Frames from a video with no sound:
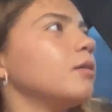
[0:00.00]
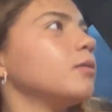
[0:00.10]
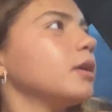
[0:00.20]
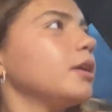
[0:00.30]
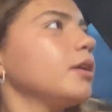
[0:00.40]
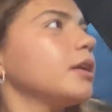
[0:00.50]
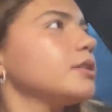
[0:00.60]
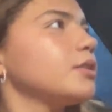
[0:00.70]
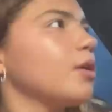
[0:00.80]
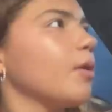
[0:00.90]
let you guys
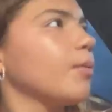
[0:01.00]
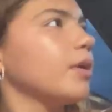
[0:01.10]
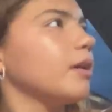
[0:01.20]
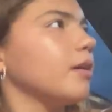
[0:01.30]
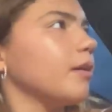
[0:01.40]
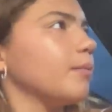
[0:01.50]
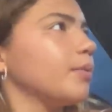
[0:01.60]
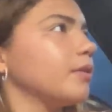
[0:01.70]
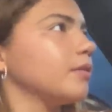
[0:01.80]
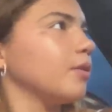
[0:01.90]
know where we end up.
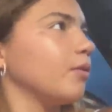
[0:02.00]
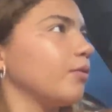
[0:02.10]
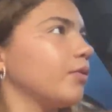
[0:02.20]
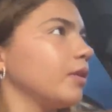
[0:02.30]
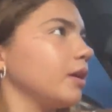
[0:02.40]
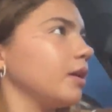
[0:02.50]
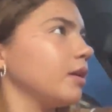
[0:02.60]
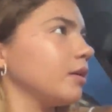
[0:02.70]
Hopefully